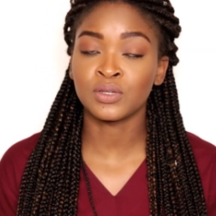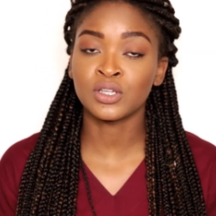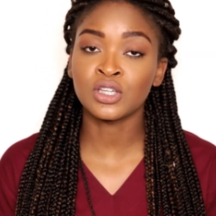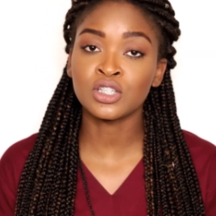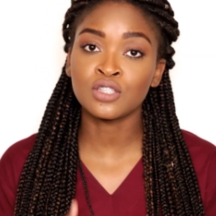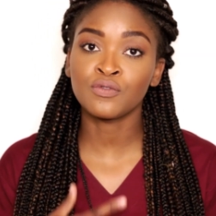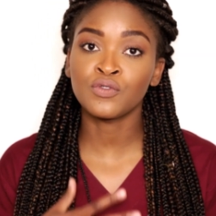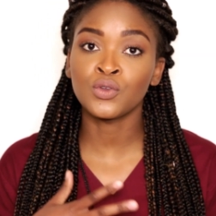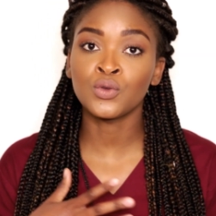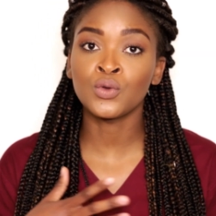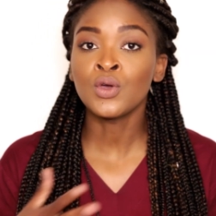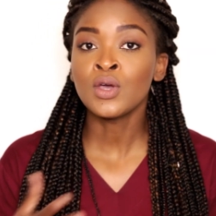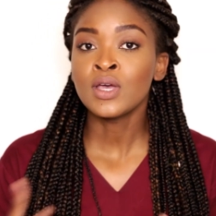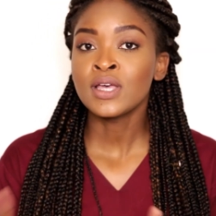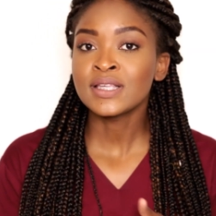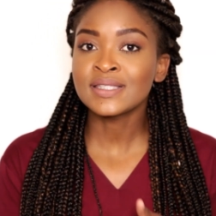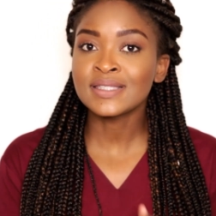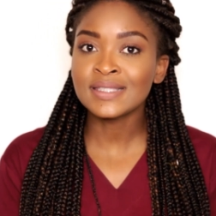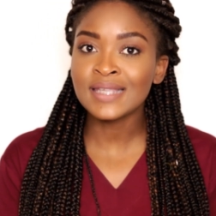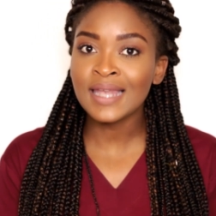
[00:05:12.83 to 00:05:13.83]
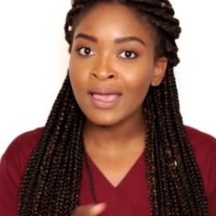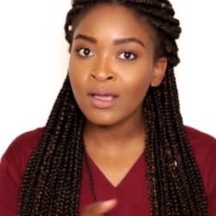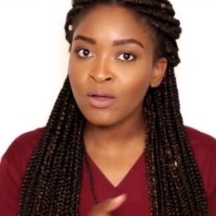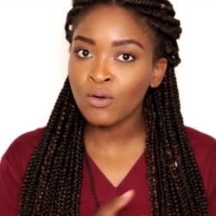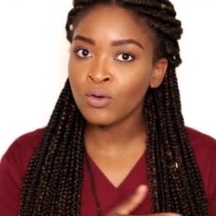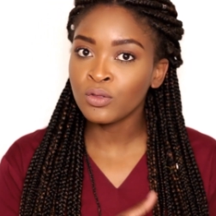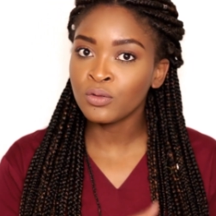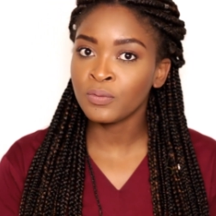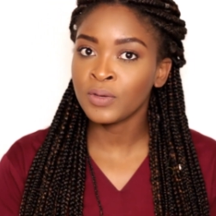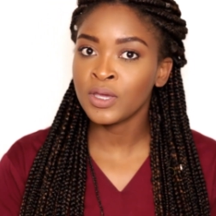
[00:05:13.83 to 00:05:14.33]
Because if you slack
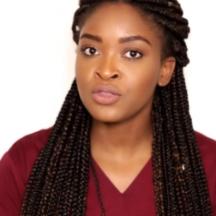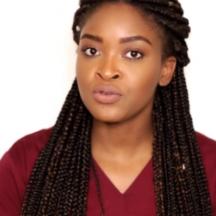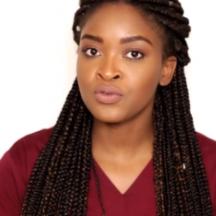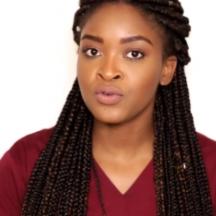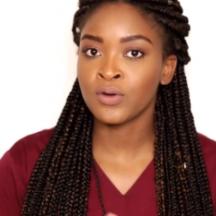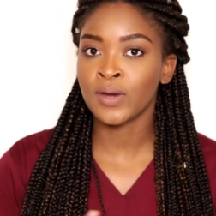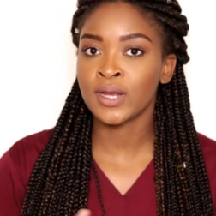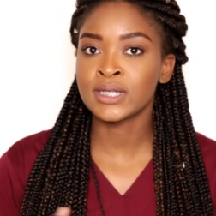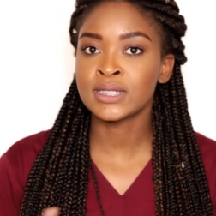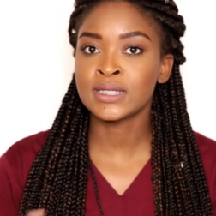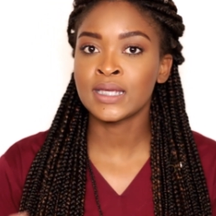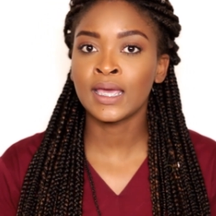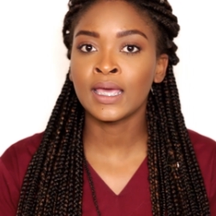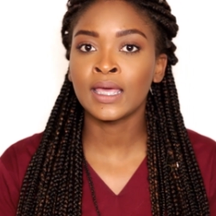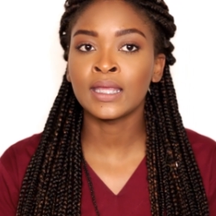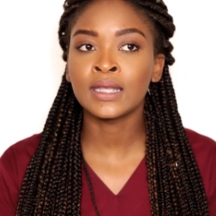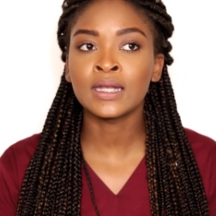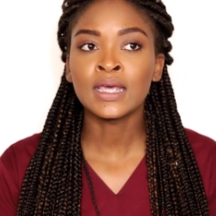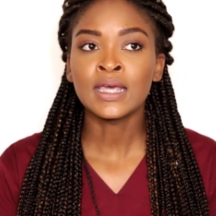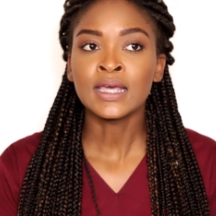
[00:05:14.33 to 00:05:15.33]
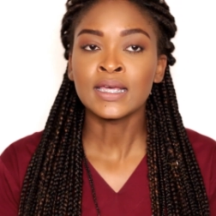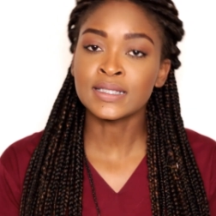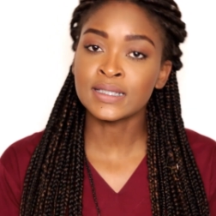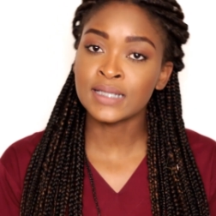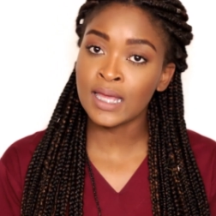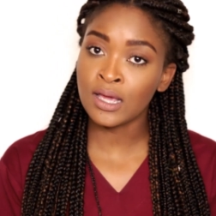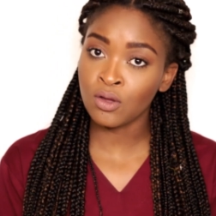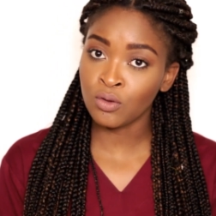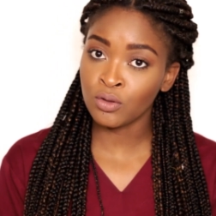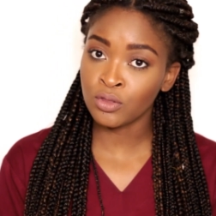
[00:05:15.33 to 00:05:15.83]
all the way through grade 10,
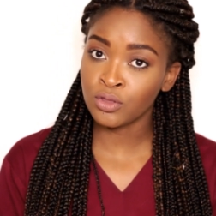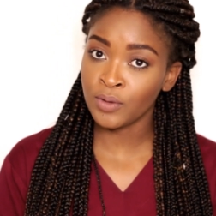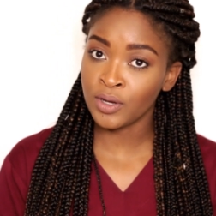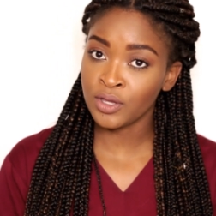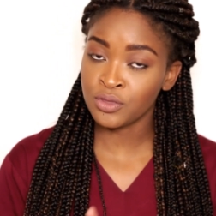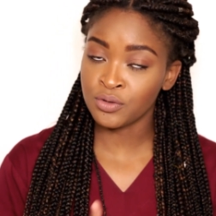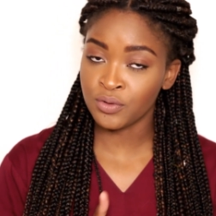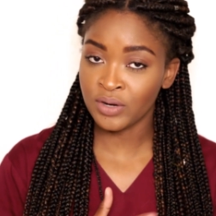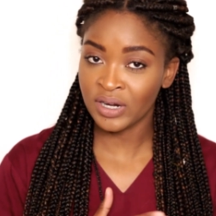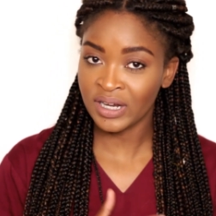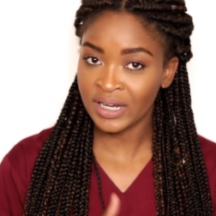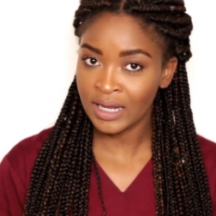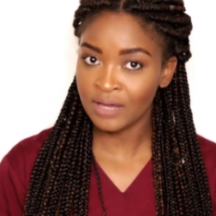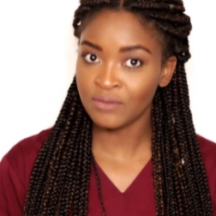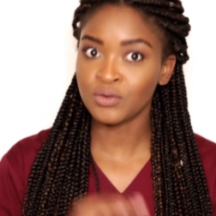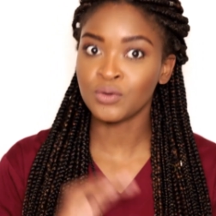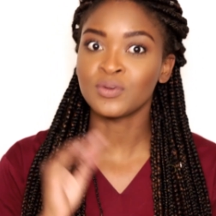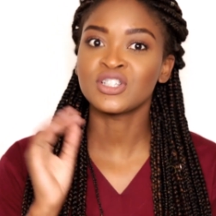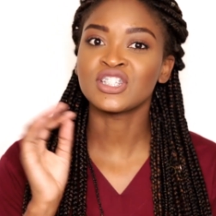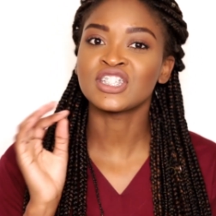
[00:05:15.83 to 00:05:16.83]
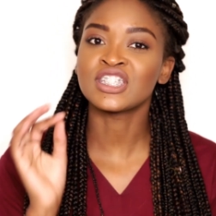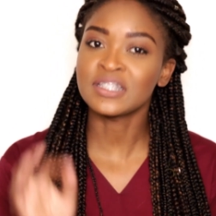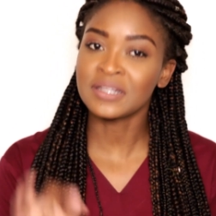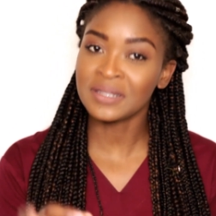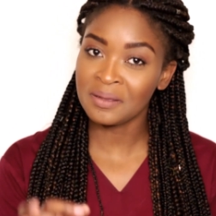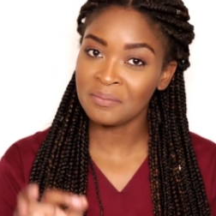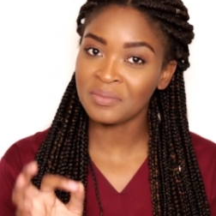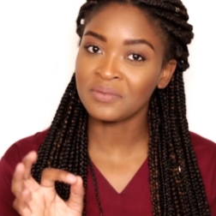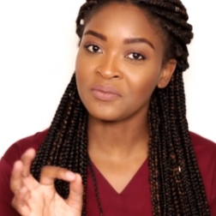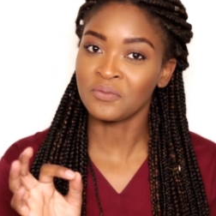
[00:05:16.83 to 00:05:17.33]
slack all the way through grade 11, which is
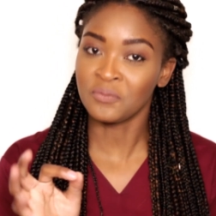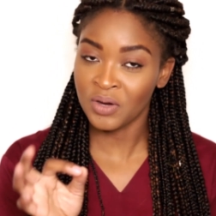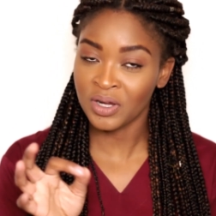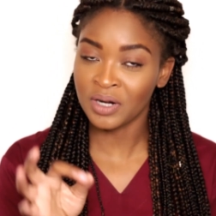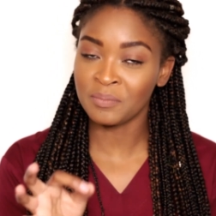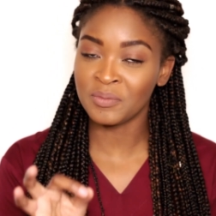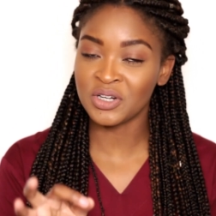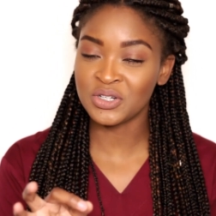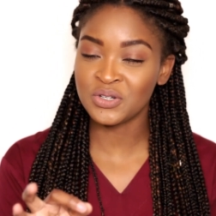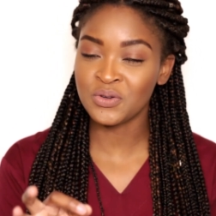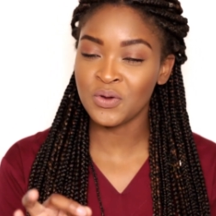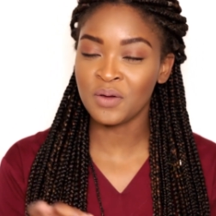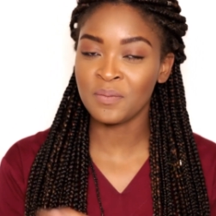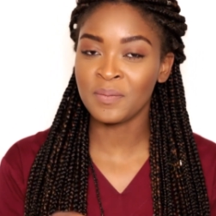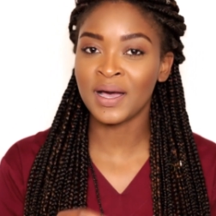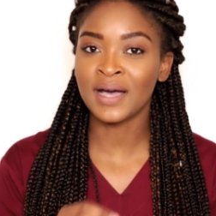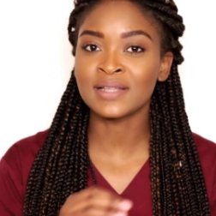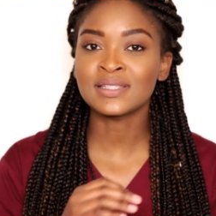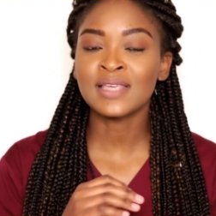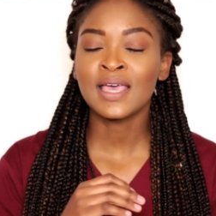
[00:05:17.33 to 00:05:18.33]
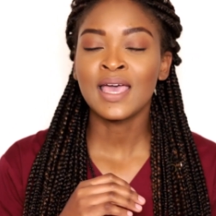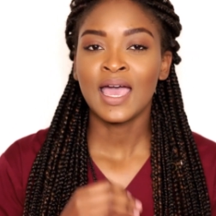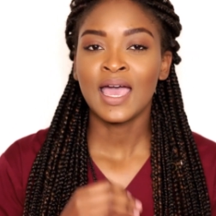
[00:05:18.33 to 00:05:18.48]
still what I'm going to talk about,